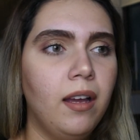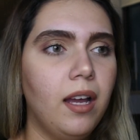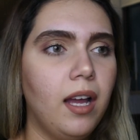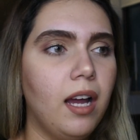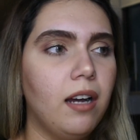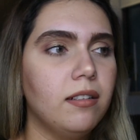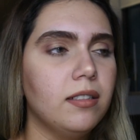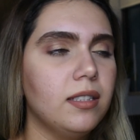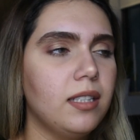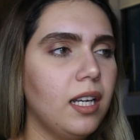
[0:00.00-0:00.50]

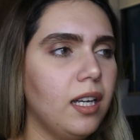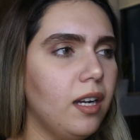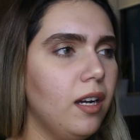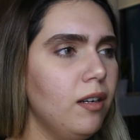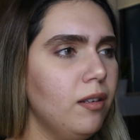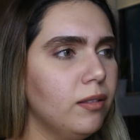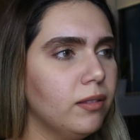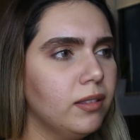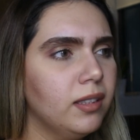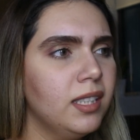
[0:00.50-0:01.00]
I was like,
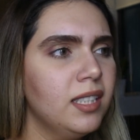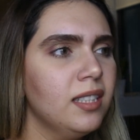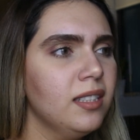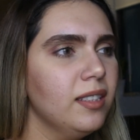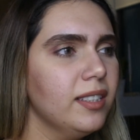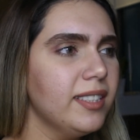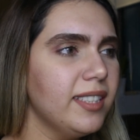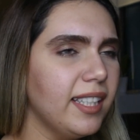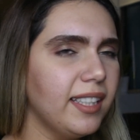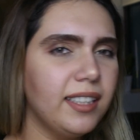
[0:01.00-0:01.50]
oh, this
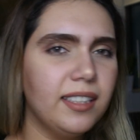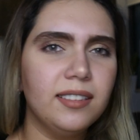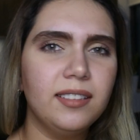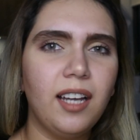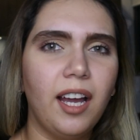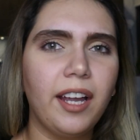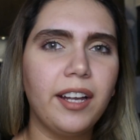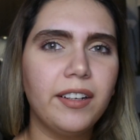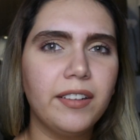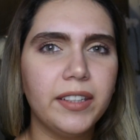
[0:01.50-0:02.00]
looks like a
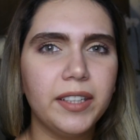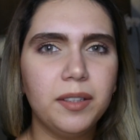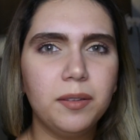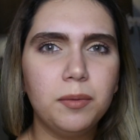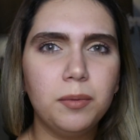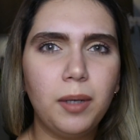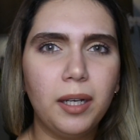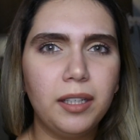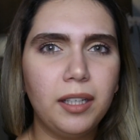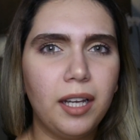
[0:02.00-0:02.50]
diary.
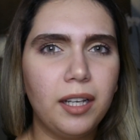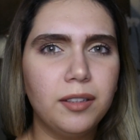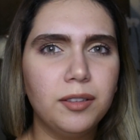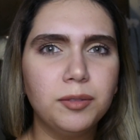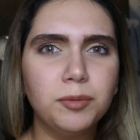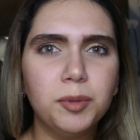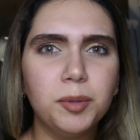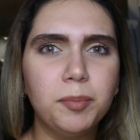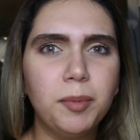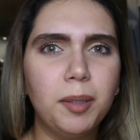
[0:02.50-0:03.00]
I, I
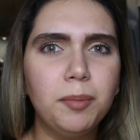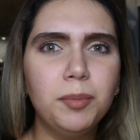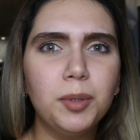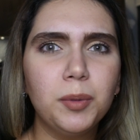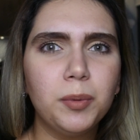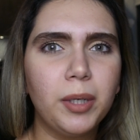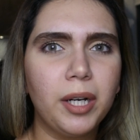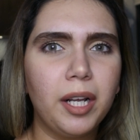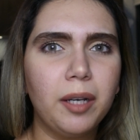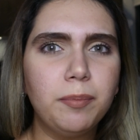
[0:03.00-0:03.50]
don't remember
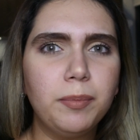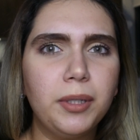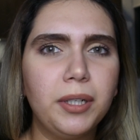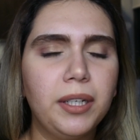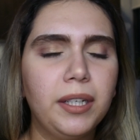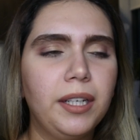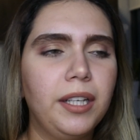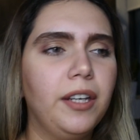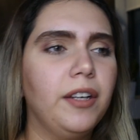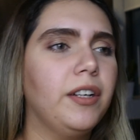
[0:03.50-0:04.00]
what I put
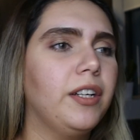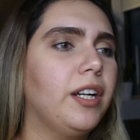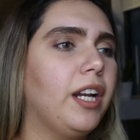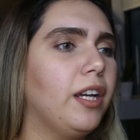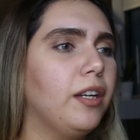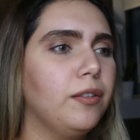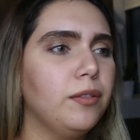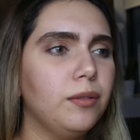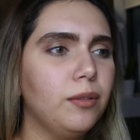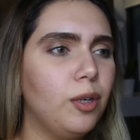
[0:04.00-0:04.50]
in here. And
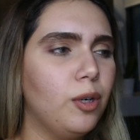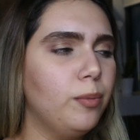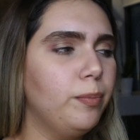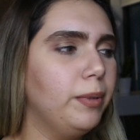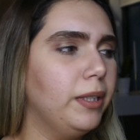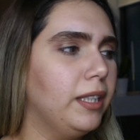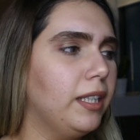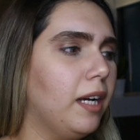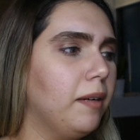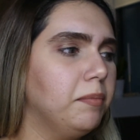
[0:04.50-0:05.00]
I
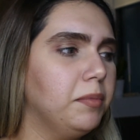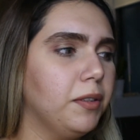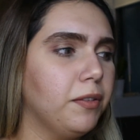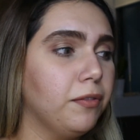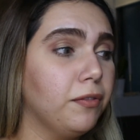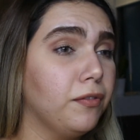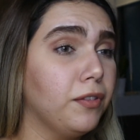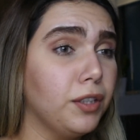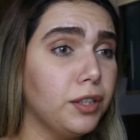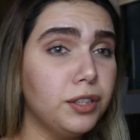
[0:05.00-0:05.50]
opened up the
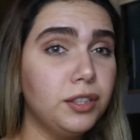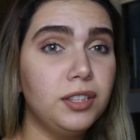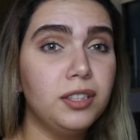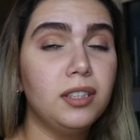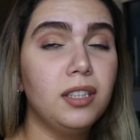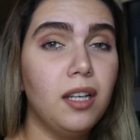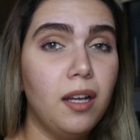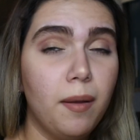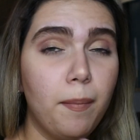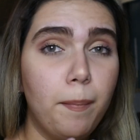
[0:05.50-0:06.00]

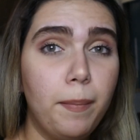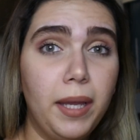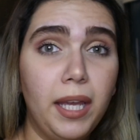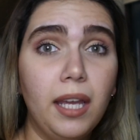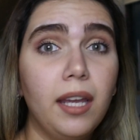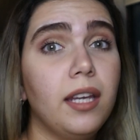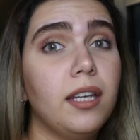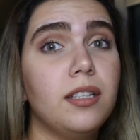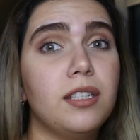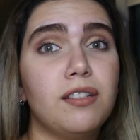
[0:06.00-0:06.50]
first
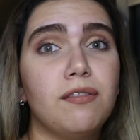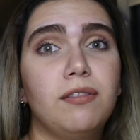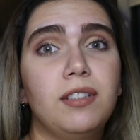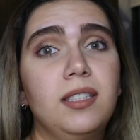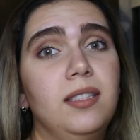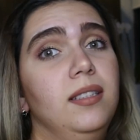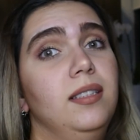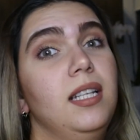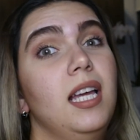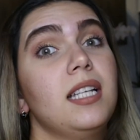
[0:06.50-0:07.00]
page
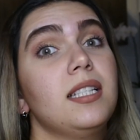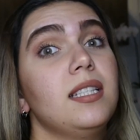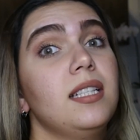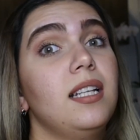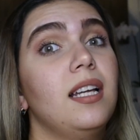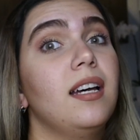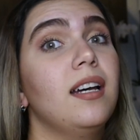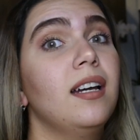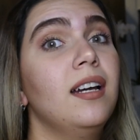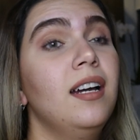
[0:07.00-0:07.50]
was a
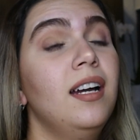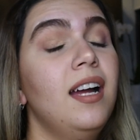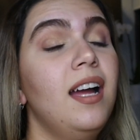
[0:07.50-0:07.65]
Tesla.